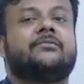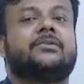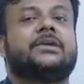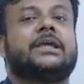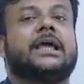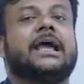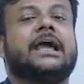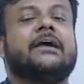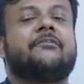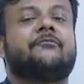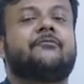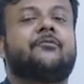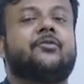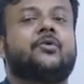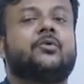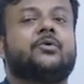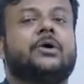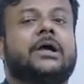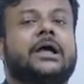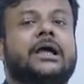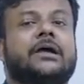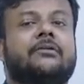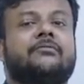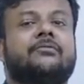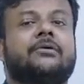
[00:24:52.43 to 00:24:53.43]
we have to
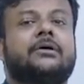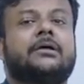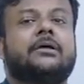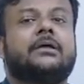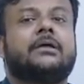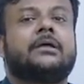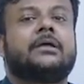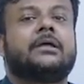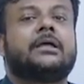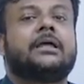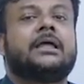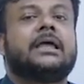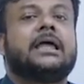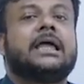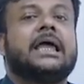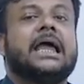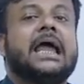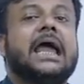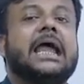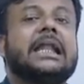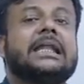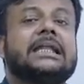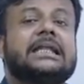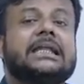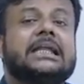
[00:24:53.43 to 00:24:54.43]
have
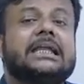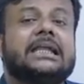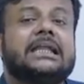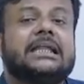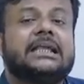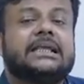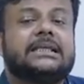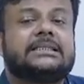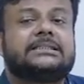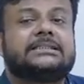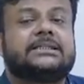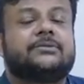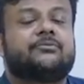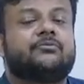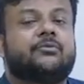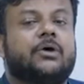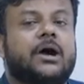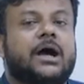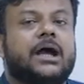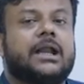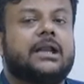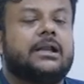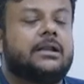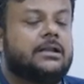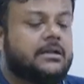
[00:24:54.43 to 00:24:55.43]
at least
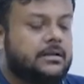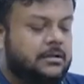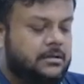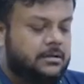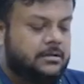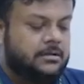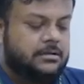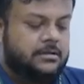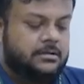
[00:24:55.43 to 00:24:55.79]
one